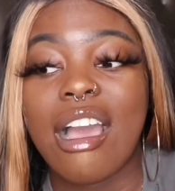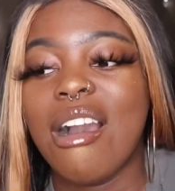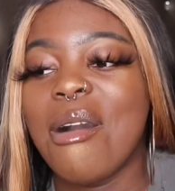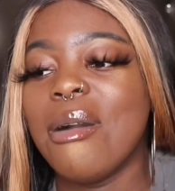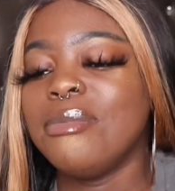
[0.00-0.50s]

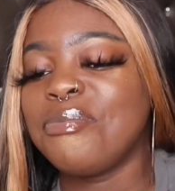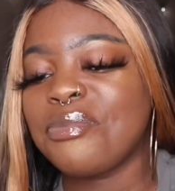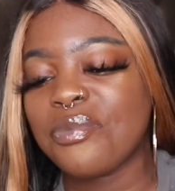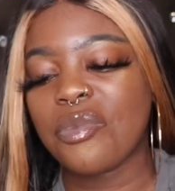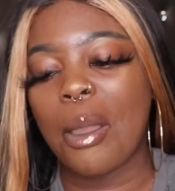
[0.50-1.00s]
Um,
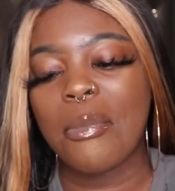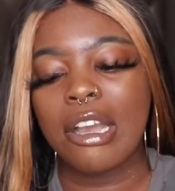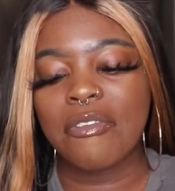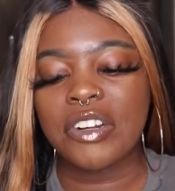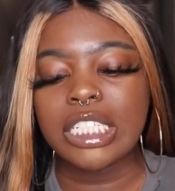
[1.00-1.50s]

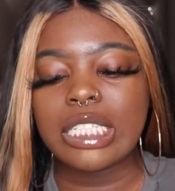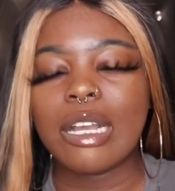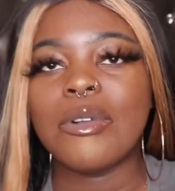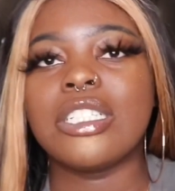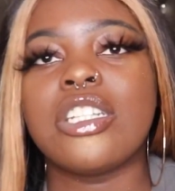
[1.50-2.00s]
But first thing I
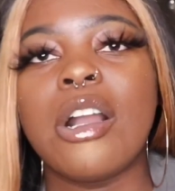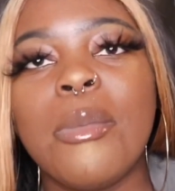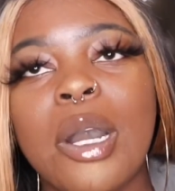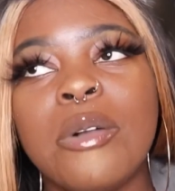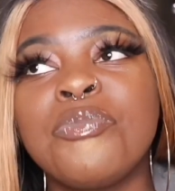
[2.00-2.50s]
want to talk
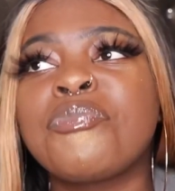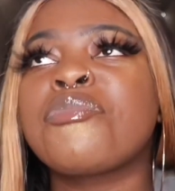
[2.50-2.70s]
about